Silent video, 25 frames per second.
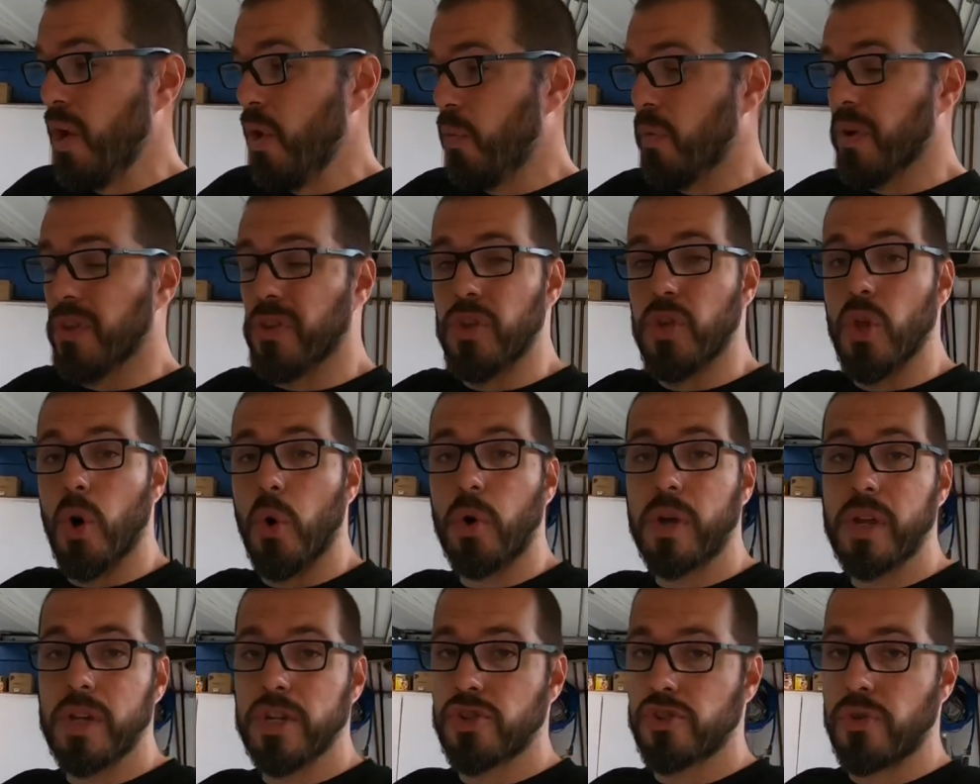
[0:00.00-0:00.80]
with no
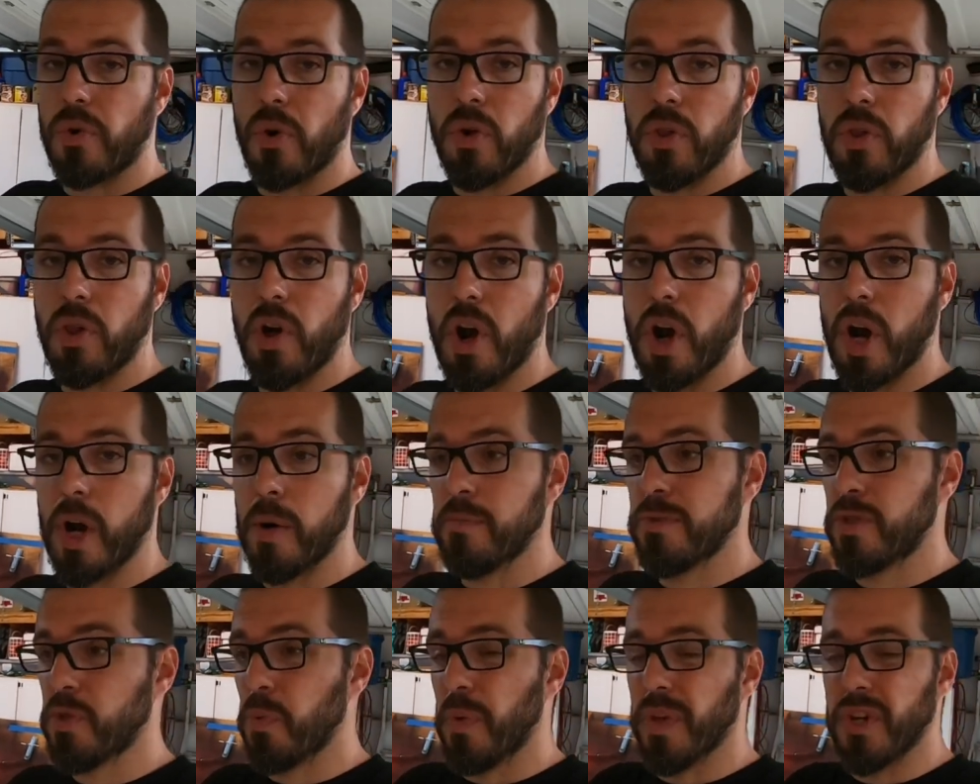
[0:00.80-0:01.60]
control
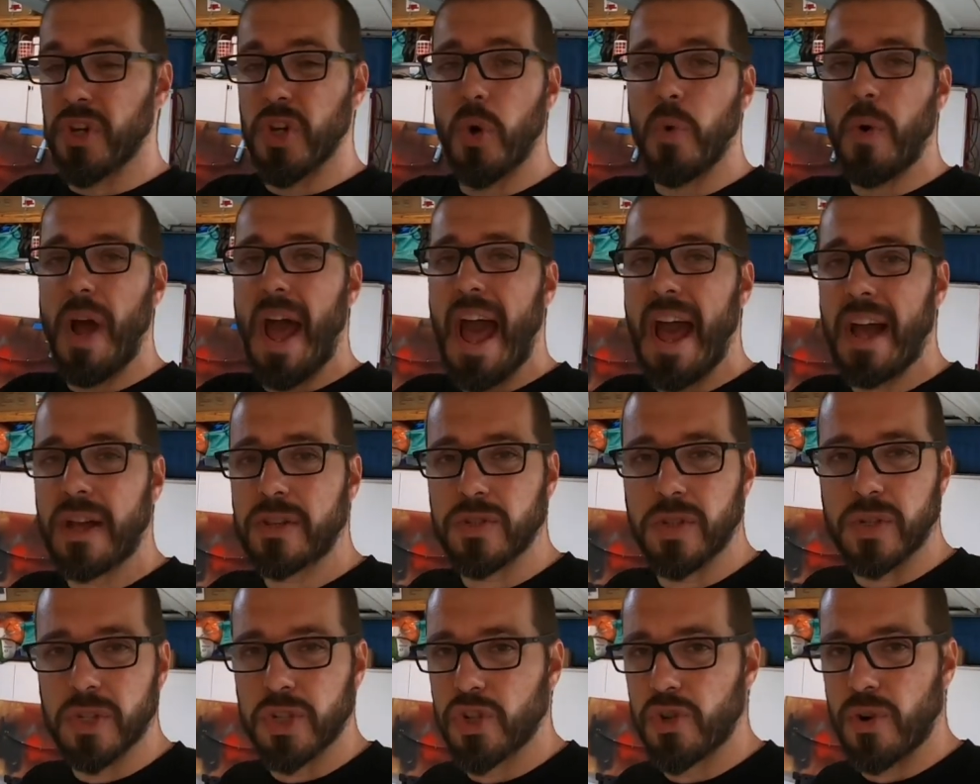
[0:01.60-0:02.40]
arms, with no
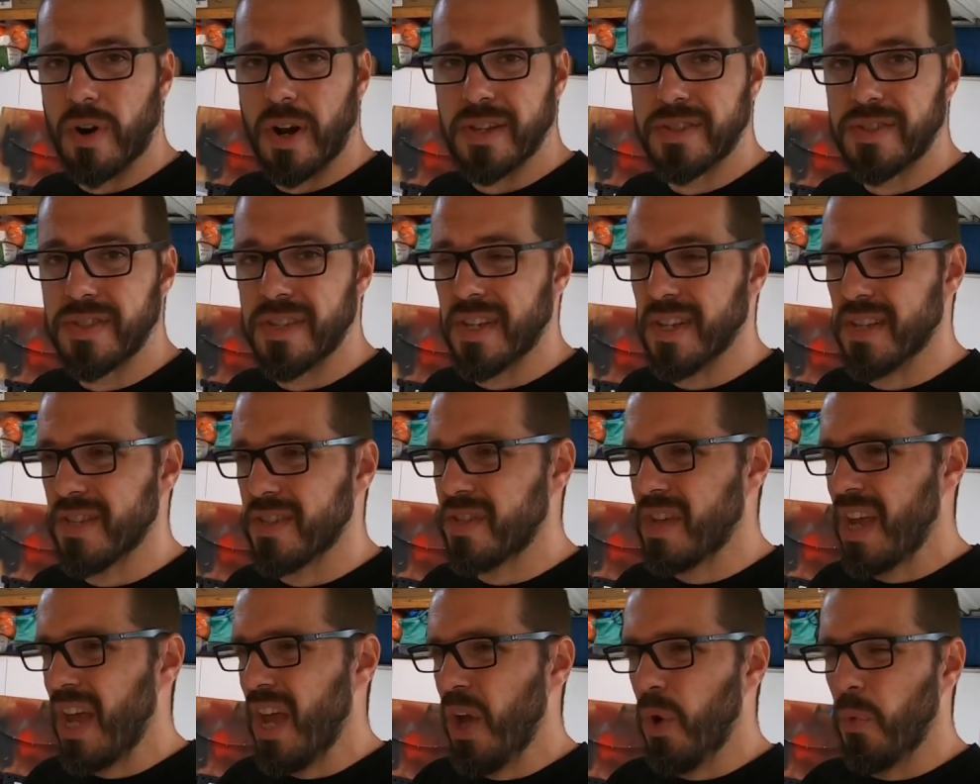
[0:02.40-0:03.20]
axle
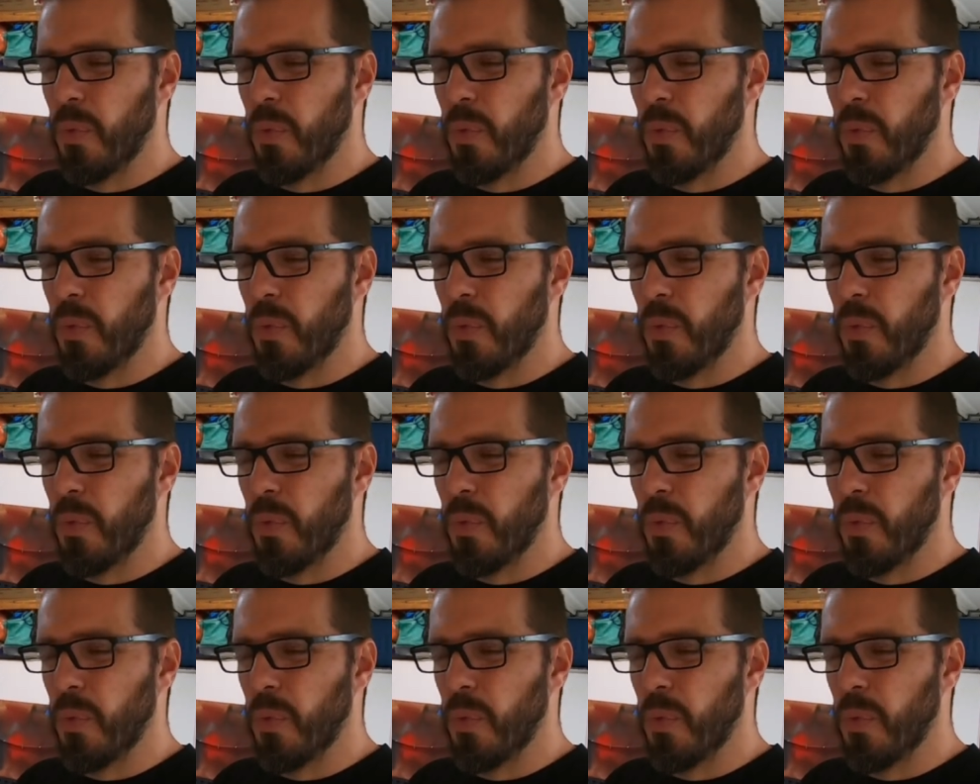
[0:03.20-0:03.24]
trusses,